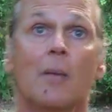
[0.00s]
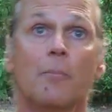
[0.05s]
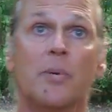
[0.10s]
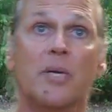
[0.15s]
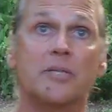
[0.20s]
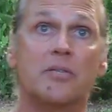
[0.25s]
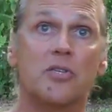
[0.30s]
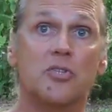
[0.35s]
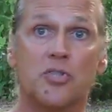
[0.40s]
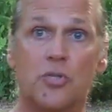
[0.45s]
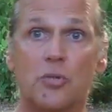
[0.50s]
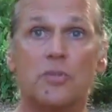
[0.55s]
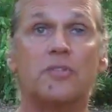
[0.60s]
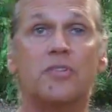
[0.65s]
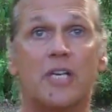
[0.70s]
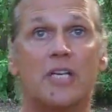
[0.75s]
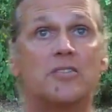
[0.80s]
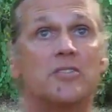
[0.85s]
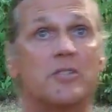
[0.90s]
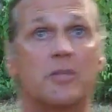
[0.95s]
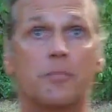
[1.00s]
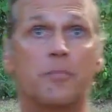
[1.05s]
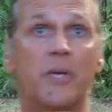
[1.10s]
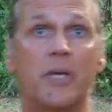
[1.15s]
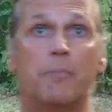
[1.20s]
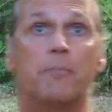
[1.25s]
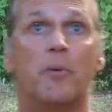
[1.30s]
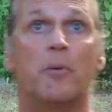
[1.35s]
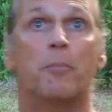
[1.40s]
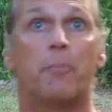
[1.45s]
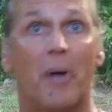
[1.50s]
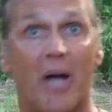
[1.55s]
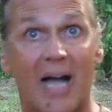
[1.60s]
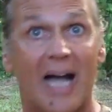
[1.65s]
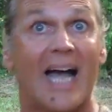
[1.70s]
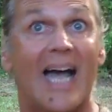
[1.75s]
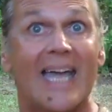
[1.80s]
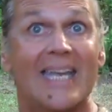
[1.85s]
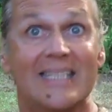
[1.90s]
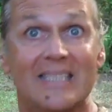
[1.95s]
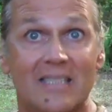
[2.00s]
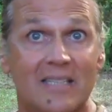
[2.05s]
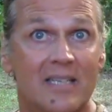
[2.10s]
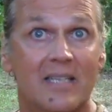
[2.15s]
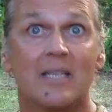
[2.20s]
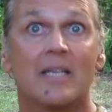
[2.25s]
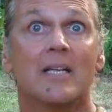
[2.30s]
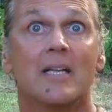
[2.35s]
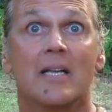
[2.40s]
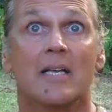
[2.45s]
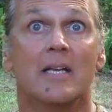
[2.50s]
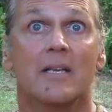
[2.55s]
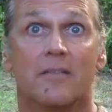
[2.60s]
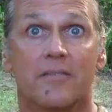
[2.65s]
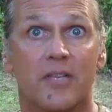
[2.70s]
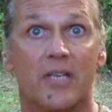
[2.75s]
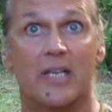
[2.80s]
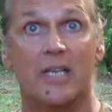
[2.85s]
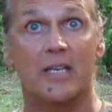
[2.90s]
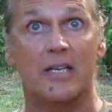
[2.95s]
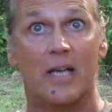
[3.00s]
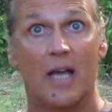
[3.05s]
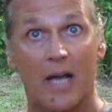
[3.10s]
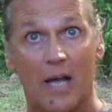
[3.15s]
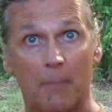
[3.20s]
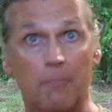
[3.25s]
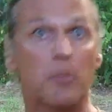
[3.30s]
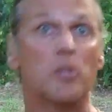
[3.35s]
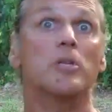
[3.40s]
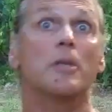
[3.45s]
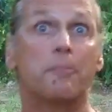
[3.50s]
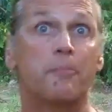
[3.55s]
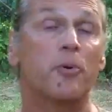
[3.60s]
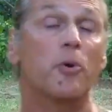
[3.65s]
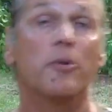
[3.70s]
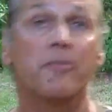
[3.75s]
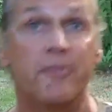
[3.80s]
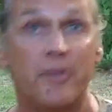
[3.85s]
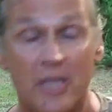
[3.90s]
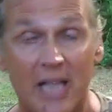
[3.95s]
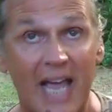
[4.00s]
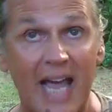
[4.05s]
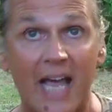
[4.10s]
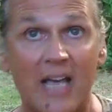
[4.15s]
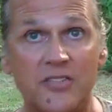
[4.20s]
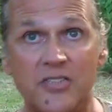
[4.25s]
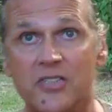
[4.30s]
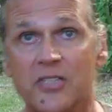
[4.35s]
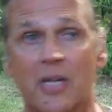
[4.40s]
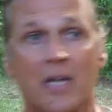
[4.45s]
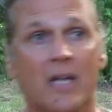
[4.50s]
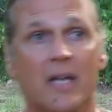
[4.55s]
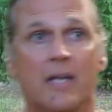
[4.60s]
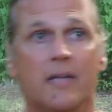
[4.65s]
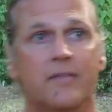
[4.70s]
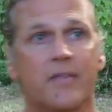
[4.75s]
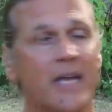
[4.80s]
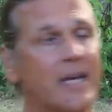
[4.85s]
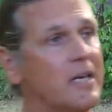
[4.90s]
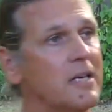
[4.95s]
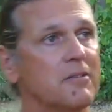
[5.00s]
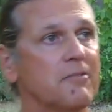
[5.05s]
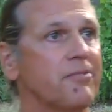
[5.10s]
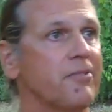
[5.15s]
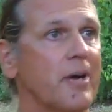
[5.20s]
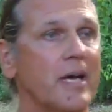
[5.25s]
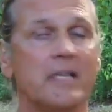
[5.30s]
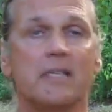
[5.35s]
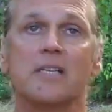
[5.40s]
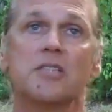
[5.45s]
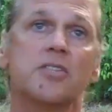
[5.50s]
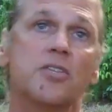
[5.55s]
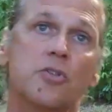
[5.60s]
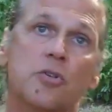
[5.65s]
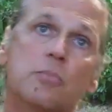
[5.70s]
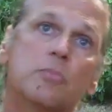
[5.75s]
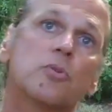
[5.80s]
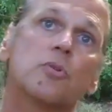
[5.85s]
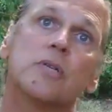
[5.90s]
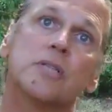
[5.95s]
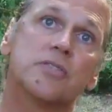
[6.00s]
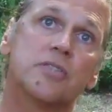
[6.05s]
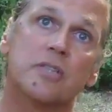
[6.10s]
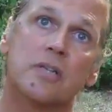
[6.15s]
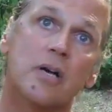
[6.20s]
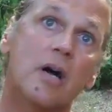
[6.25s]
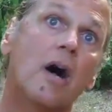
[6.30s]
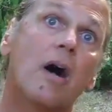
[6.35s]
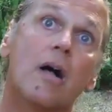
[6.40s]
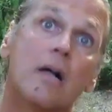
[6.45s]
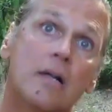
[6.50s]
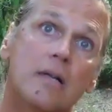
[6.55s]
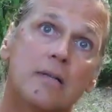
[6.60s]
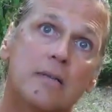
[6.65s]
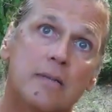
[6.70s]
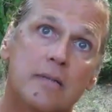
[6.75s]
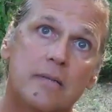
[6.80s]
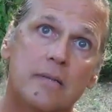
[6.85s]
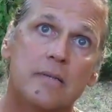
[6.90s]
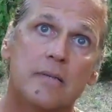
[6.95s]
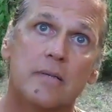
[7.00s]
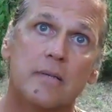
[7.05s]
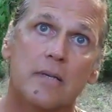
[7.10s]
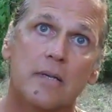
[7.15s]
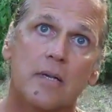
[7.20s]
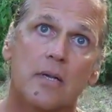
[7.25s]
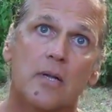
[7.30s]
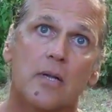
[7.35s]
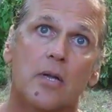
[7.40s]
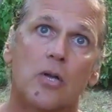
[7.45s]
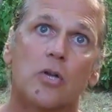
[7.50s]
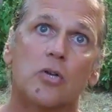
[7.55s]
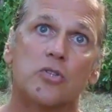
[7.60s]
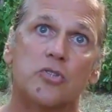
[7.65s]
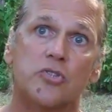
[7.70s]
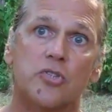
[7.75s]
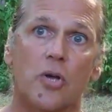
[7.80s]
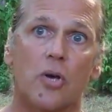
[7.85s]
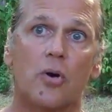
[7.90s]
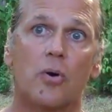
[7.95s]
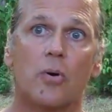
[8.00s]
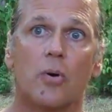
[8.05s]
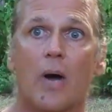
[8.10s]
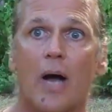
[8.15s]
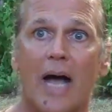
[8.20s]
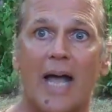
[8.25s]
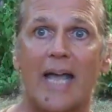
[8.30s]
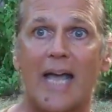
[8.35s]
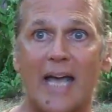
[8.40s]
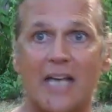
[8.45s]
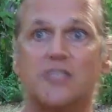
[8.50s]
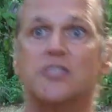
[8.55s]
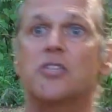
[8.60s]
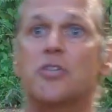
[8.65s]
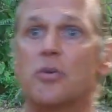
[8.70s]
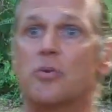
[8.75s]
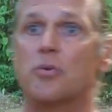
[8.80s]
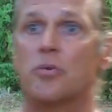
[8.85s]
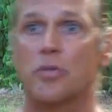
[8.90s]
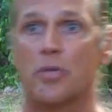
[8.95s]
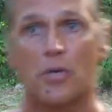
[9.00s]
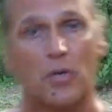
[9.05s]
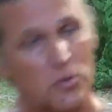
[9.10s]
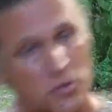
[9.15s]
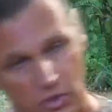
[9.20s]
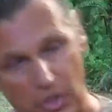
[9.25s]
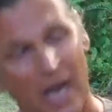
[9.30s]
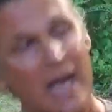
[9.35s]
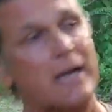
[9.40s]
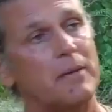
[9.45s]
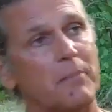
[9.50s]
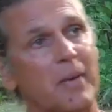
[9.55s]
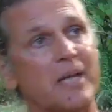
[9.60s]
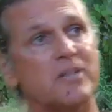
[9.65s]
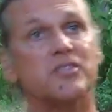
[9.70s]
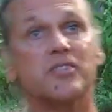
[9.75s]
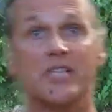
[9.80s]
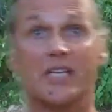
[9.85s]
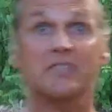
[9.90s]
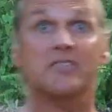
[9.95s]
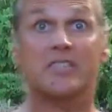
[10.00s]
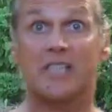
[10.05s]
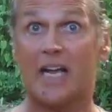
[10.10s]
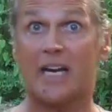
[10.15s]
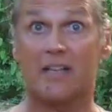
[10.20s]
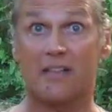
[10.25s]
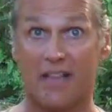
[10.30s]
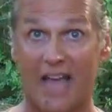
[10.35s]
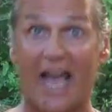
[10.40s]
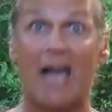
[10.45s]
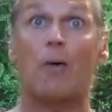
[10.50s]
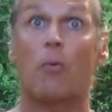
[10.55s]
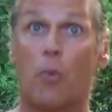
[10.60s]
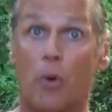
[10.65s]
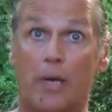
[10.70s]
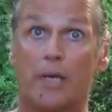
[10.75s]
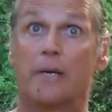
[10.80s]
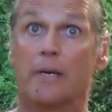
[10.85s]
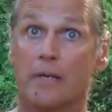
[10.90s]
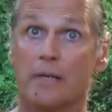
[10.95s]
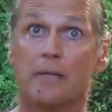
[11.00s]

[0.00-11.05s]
But the truth is, the people behind the bulletproof glass, they didn't find this humorous at all. So I ask you, you know, try to make sense out of that one.